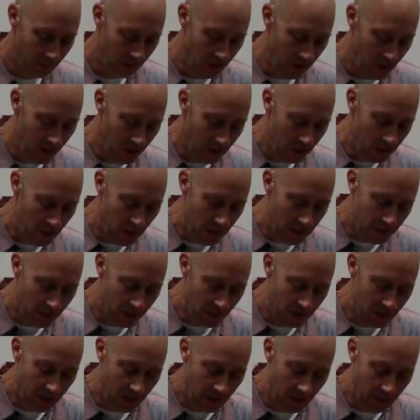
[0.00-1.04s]
Jesus
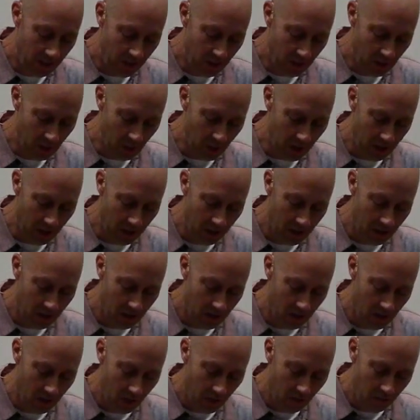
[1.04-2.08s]
said it this way,
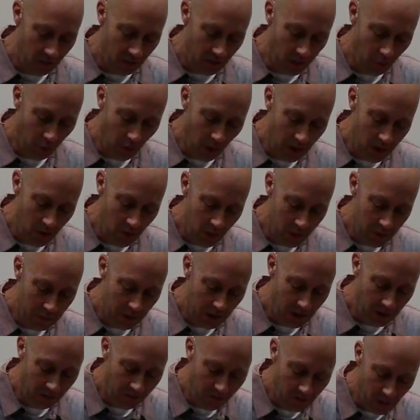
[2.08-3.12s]
"For the one who has
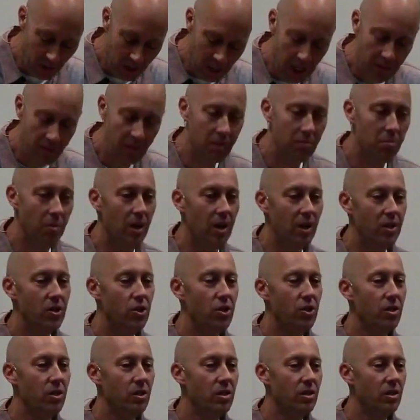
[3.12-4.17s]
been forgiven much,
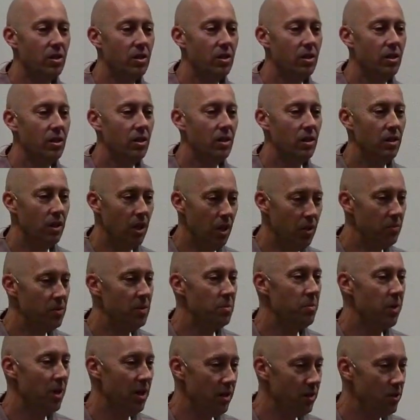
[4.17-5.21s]
loves
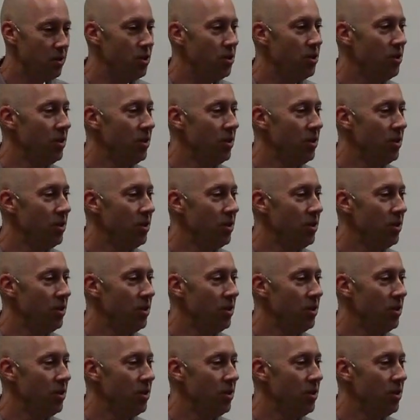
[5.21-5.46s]
much."